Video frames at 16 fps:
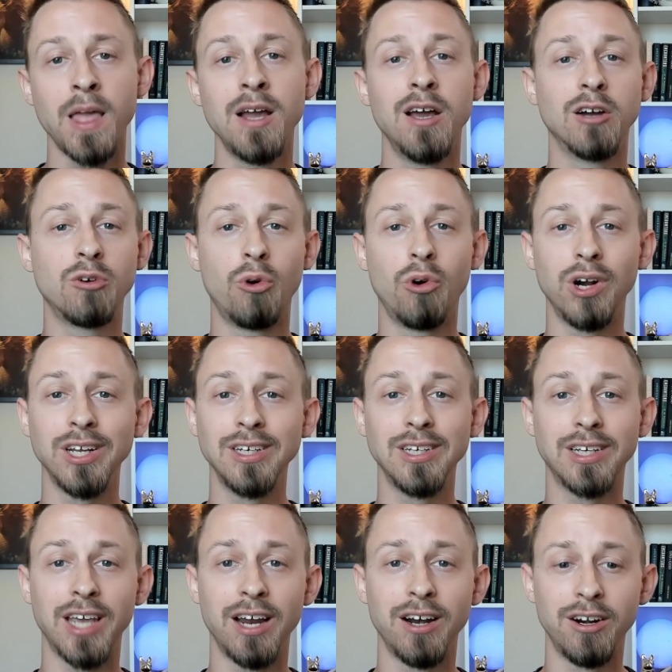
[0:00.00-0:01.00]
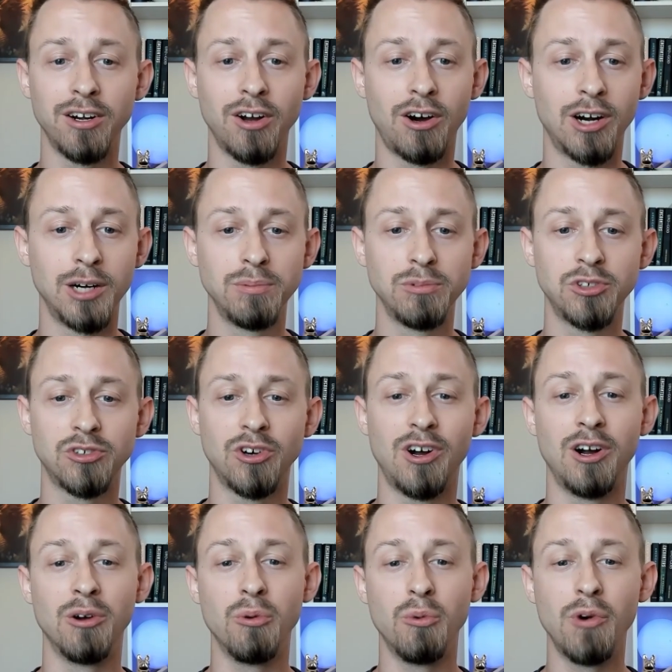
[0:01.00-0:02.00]
According to Karen
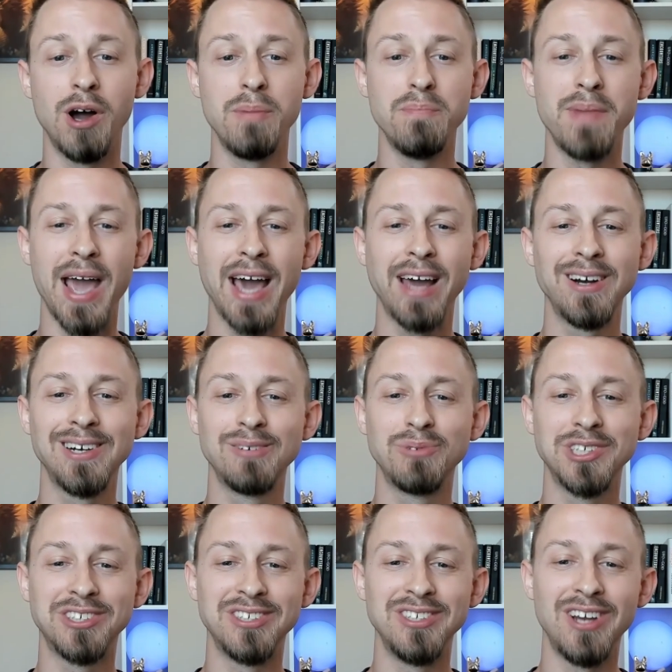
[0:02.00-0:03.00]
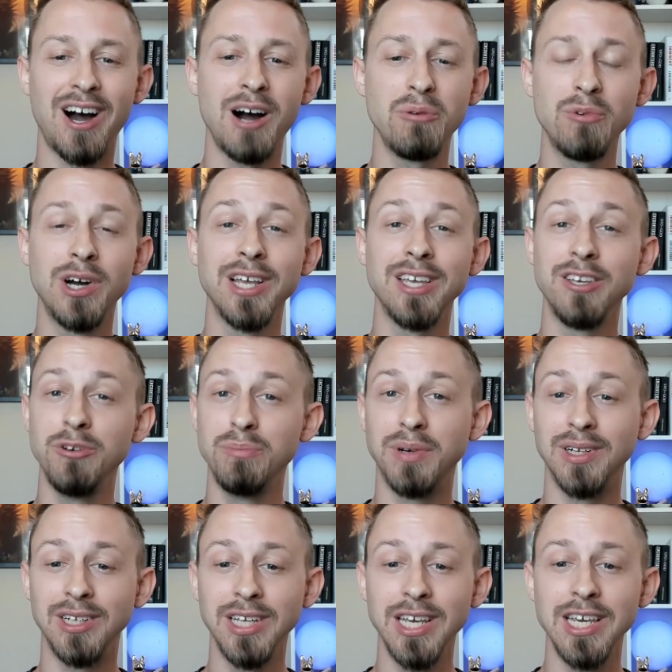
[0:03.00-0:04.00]
Armstrong, what mattered was not what you
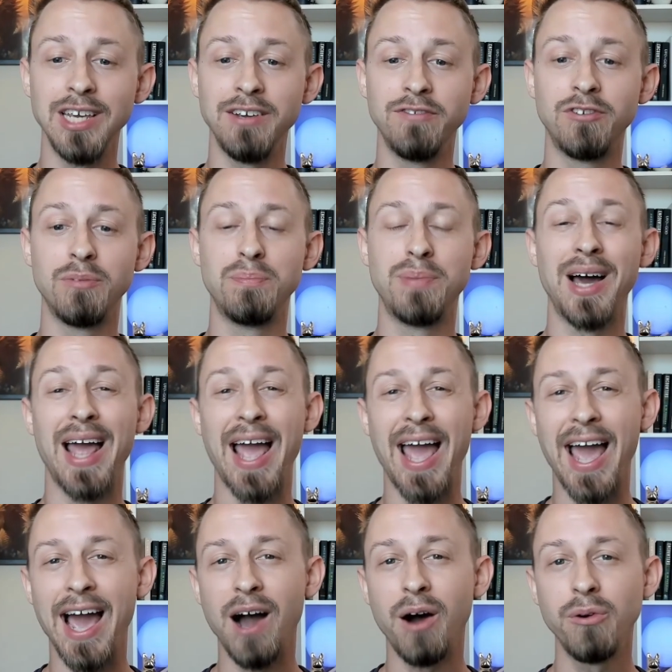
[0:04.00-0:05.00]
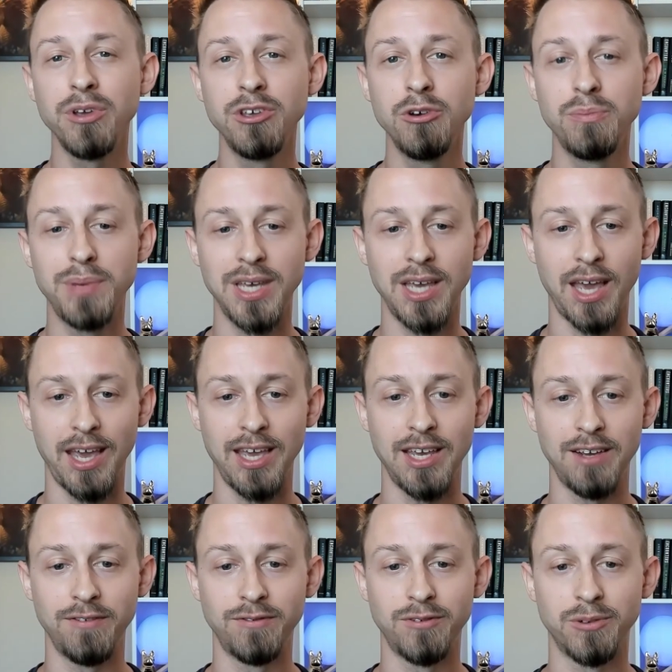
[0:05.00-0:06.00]
believed, but how you
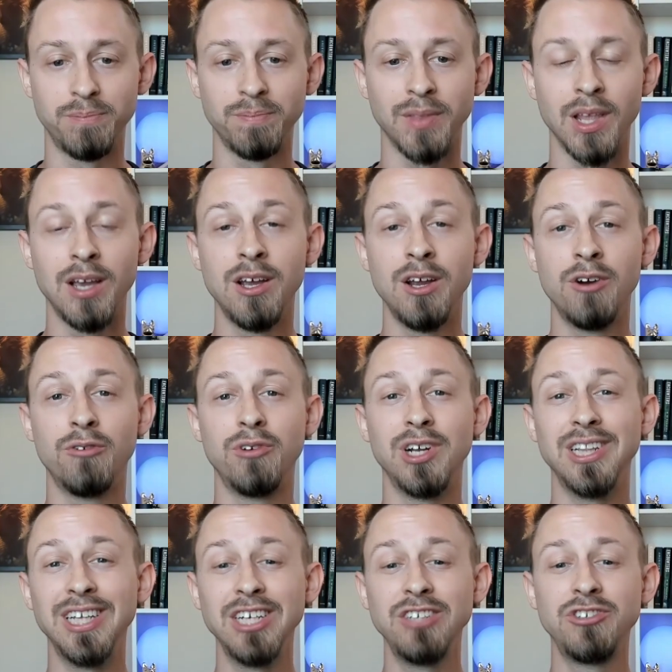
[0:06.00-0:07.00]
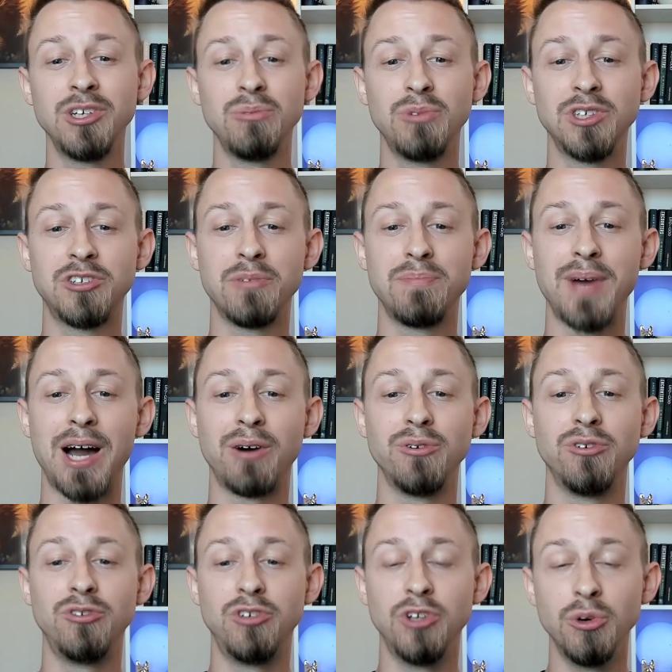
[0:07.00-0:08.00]
behaved. Religion was
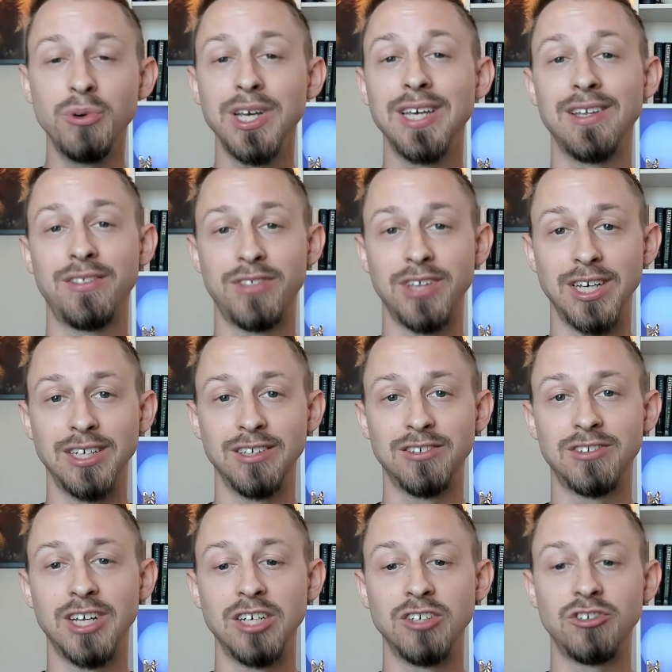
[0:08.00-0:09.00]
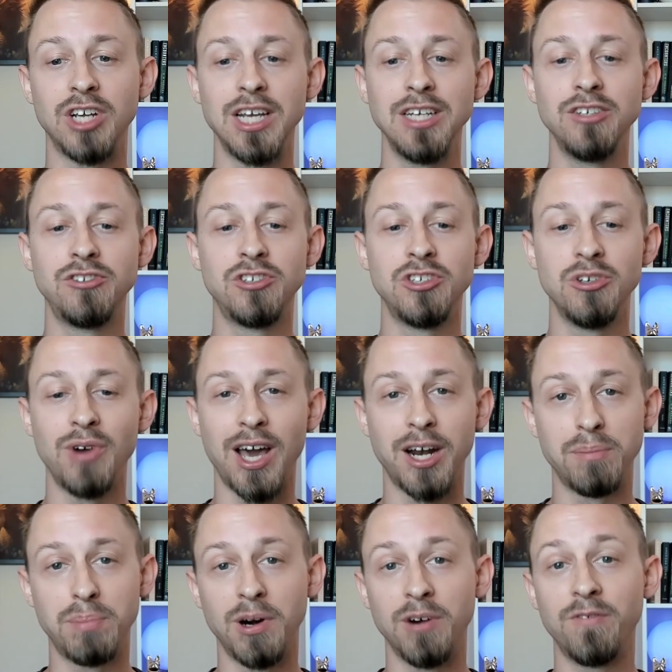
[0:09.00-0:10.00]
about doing things that changed you at
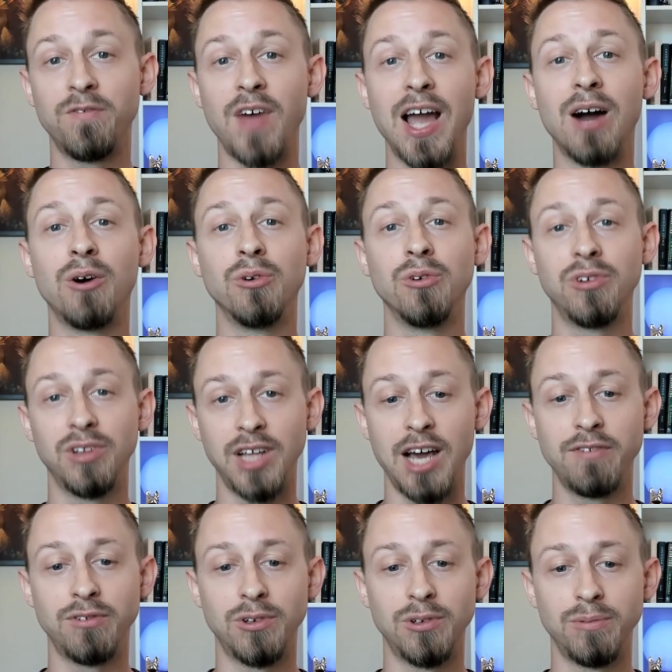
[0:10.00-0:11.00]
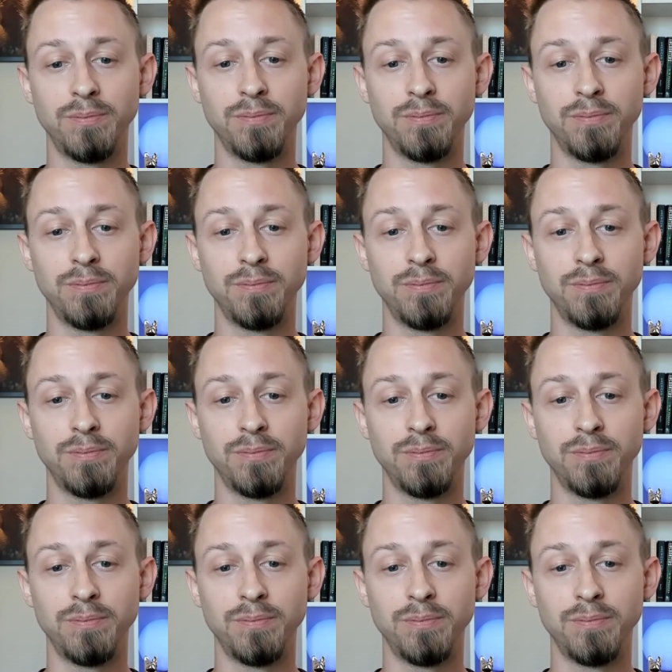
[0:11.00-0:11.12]
a profound level.